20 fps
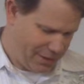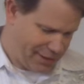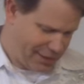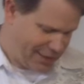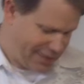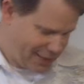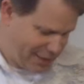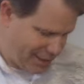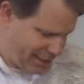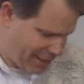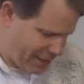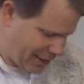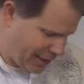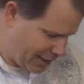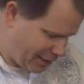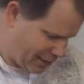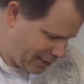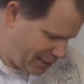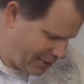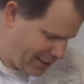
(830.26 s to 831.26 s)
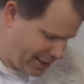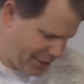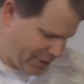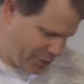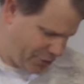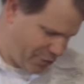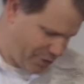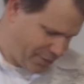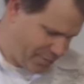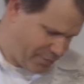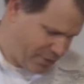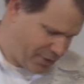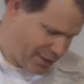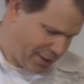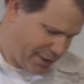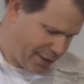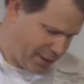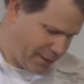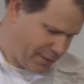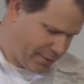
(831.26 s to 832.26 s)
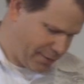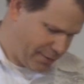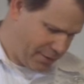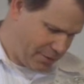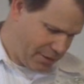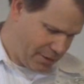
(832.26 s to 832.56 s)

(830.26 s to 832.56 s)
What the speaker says: Christina and I got to take a trip to